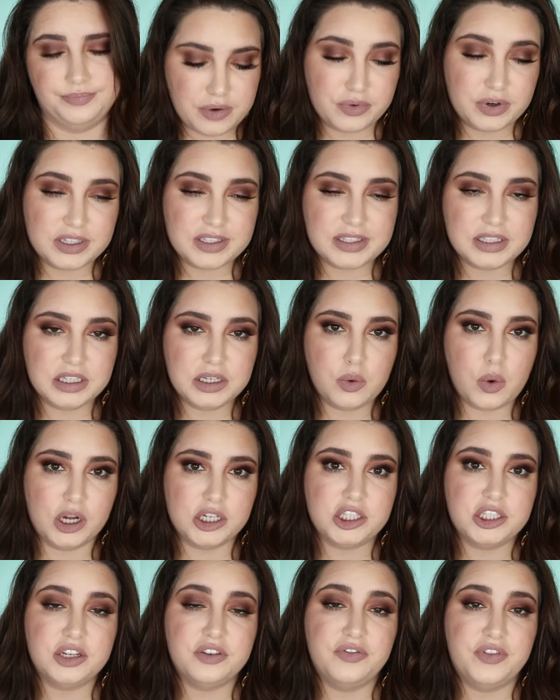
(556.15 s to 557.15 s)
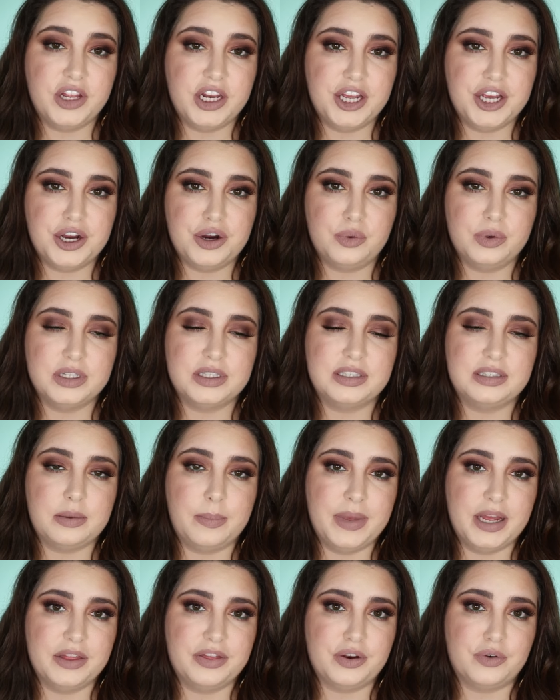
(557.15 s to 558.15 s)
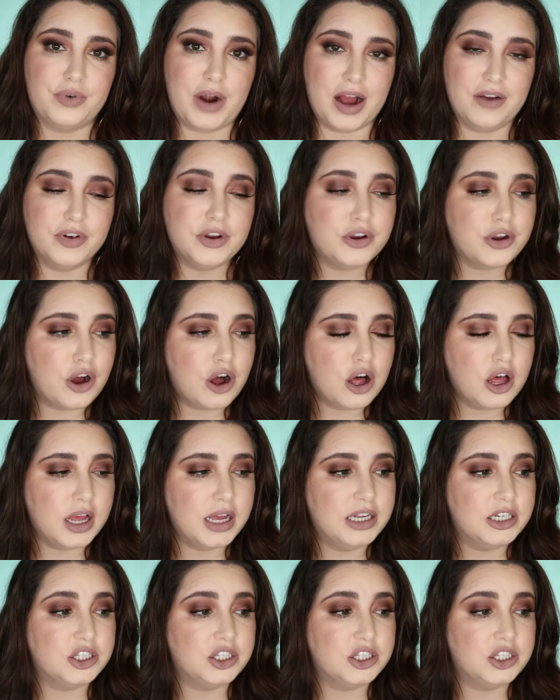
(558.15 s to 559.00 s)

I recently watched a video with Samantha Ravendahl,